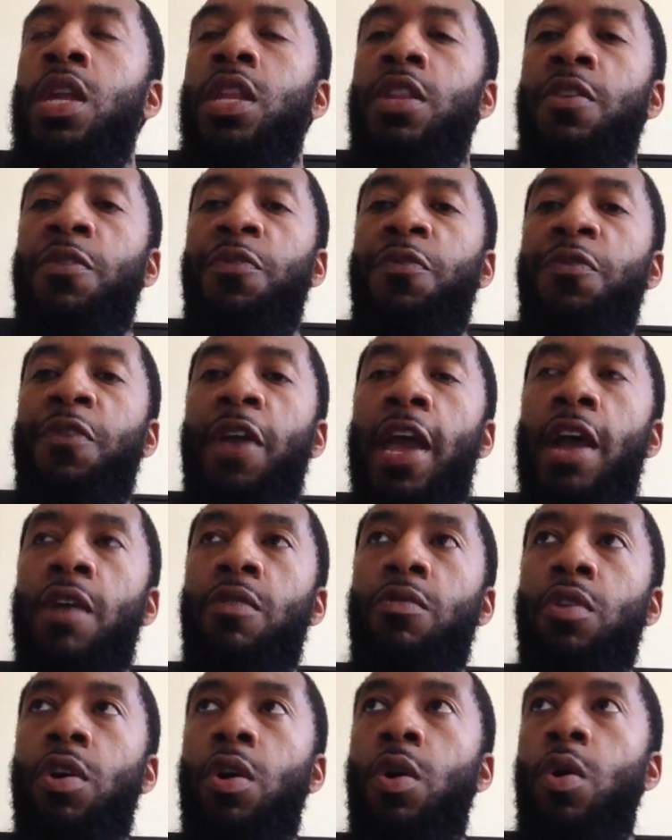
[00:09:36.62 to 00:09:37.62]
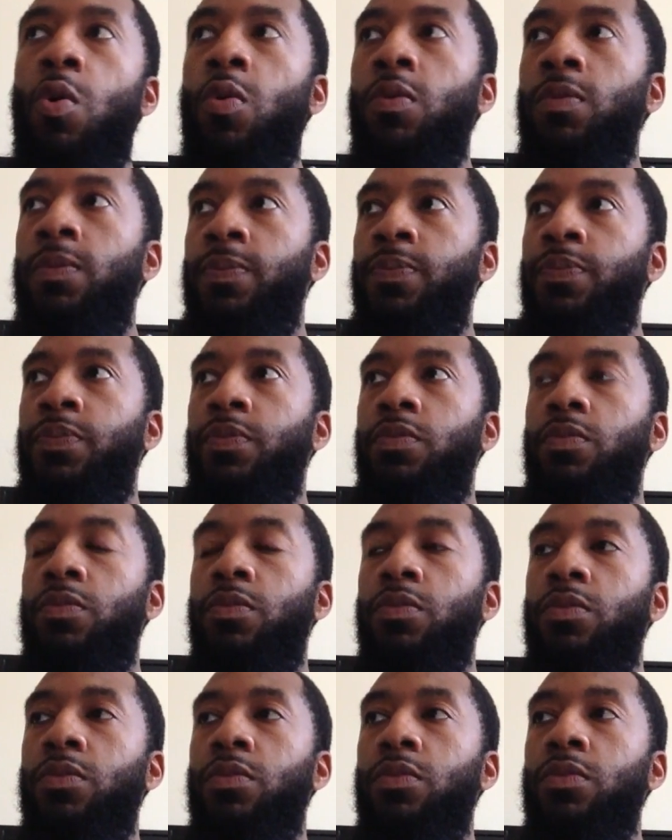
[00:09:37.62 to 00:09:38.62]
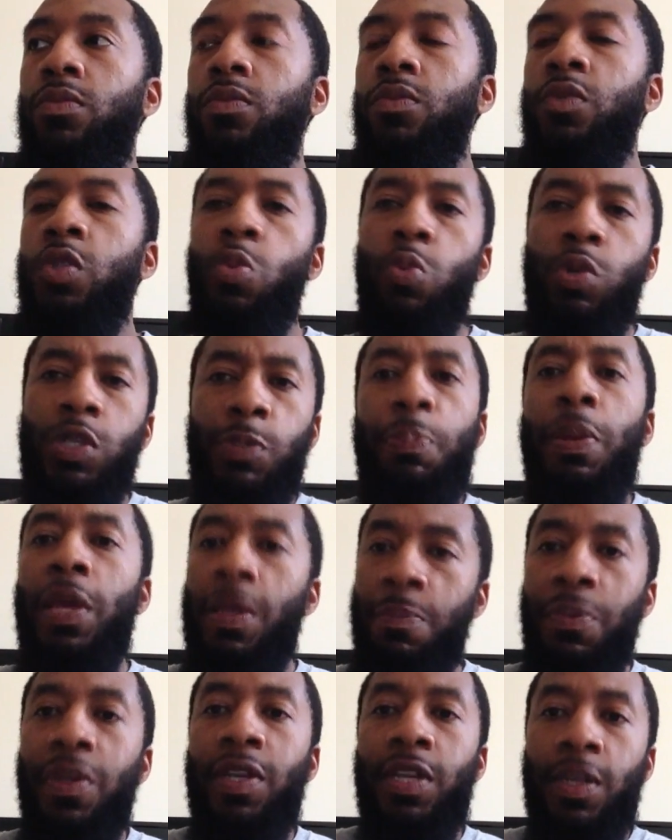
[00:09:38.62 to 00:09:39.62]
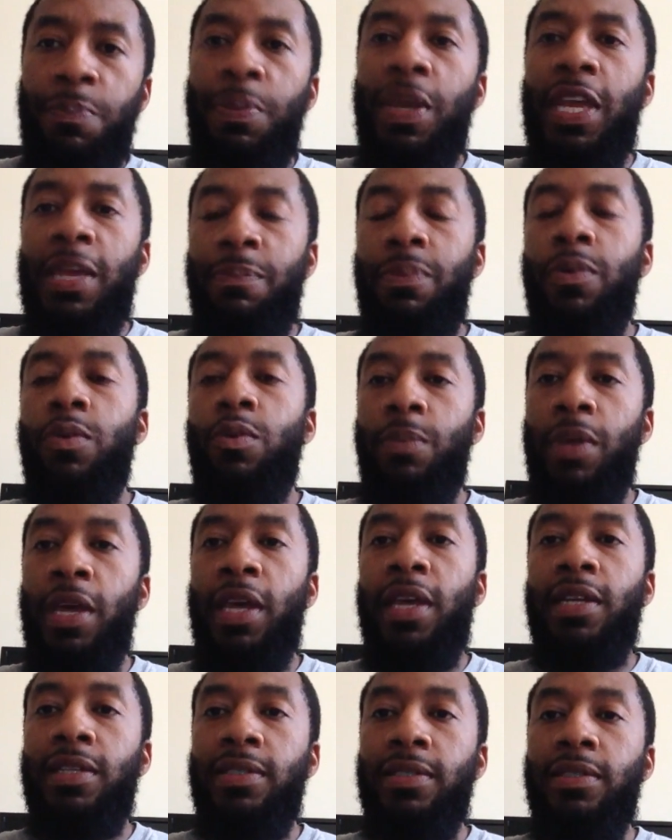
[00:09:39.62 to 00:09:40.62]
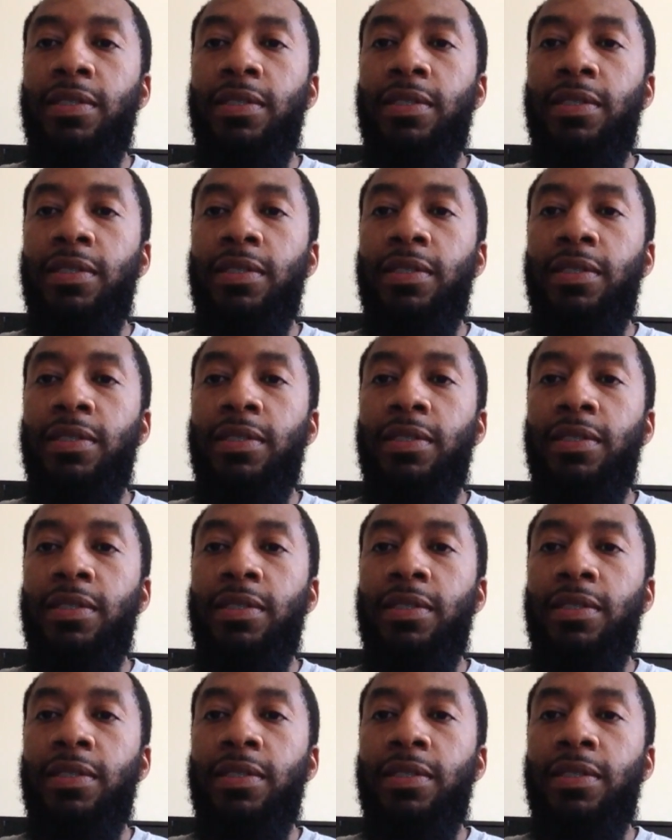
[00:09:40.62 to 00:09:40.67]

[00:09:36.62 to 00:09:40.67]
The Pharaoh was pimping the people, man.